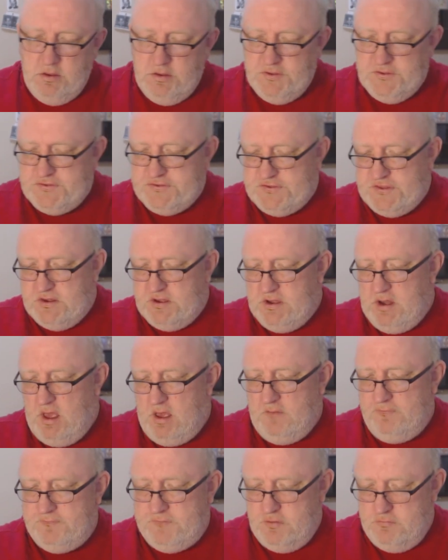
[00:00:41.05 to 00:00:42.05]
send
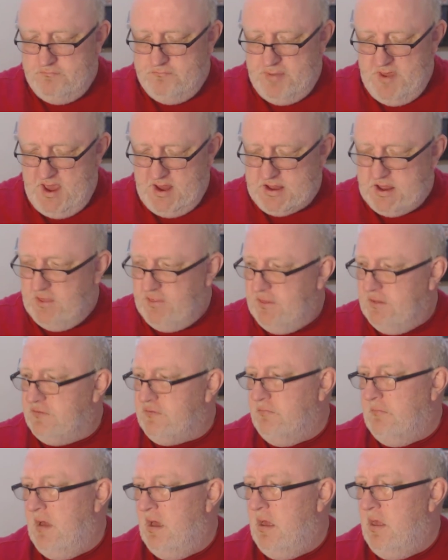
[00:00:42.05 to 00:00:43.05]
off to Beckett
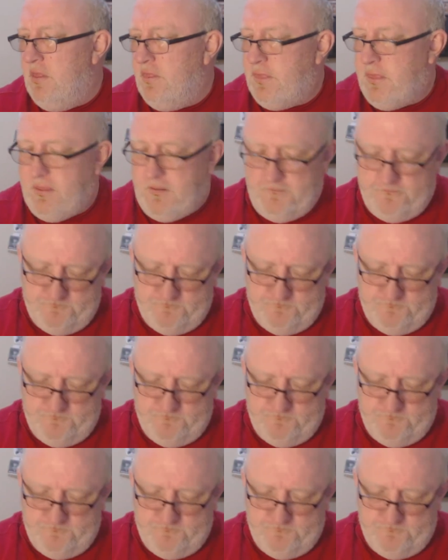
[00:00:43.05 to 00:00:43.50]
this month,